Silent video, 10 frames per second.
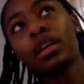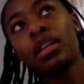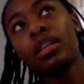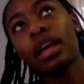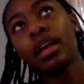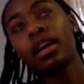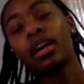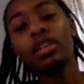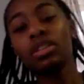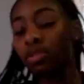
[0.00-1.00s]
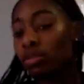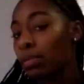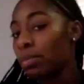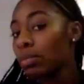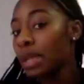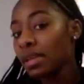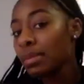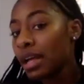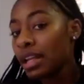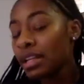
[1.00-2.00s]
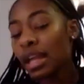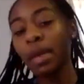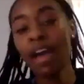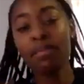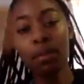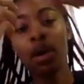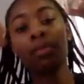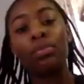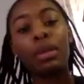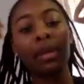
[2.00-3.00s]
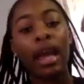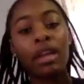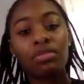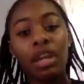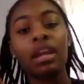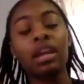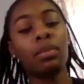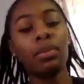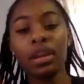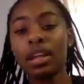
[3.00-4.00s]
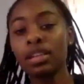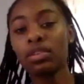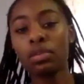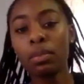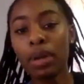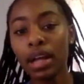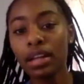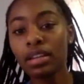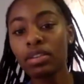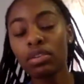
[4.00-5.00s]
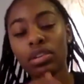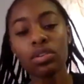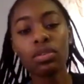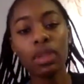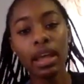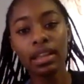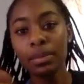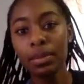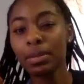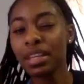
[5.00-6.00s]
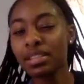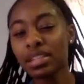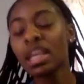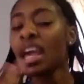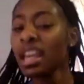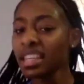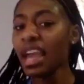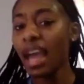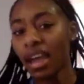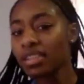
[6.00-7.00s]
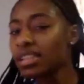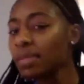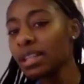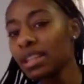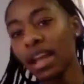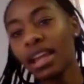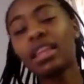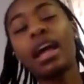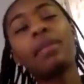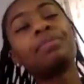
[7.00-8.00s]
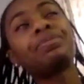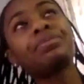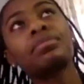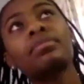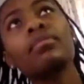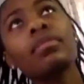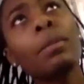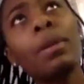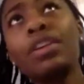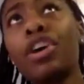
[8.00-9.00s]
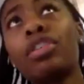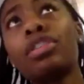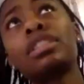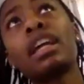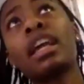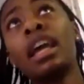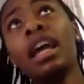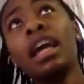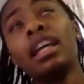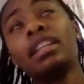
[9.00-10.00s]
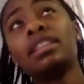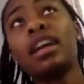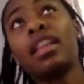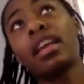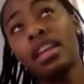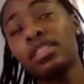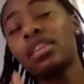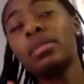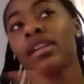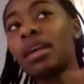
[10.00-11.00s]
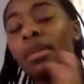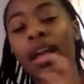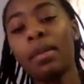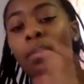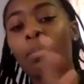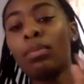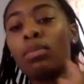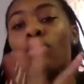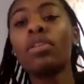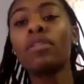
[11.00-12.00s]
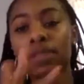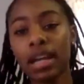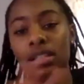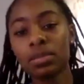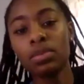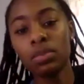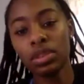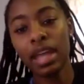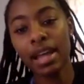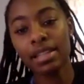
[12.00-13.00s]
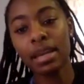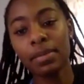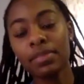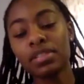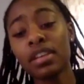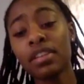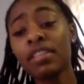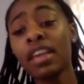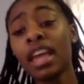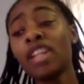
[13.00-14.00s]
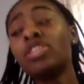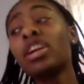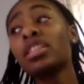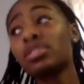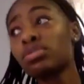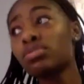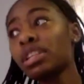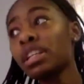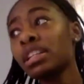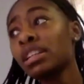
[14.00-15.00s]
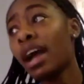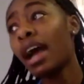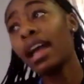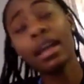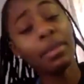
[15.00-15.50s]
a little mini bun, like have my mom braid my natural hair, put in a little bun or a little like clip in pieces. Yeah, something like that. But no, it's not like in summertime, like I'm more flexible with that type of stuff. During the school year, I am an